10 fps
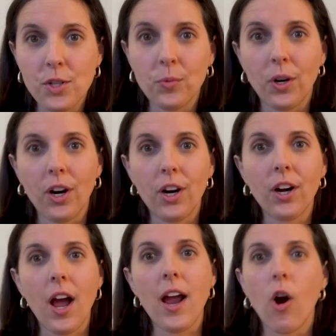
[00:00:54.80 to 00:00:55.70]
to work,
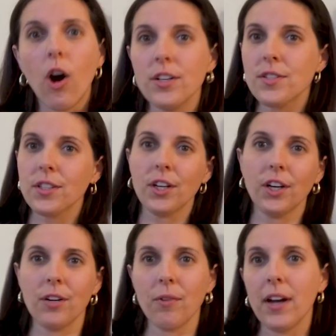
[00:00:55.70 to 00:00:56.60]
I honestly
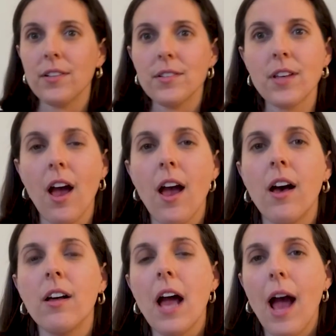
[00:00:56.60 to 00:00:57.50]
couldn't
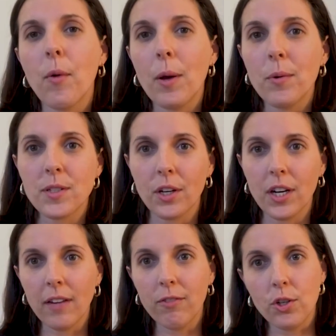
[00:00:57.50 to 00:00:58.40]
reconcile how I was going to
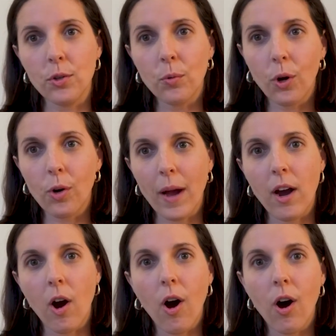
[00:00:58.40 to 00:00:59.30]
give a new role my
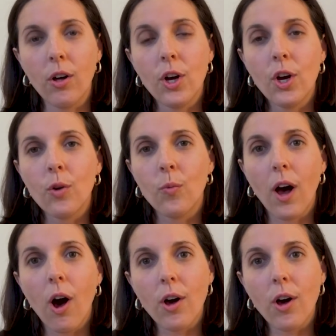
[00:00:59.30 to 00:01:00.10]
all while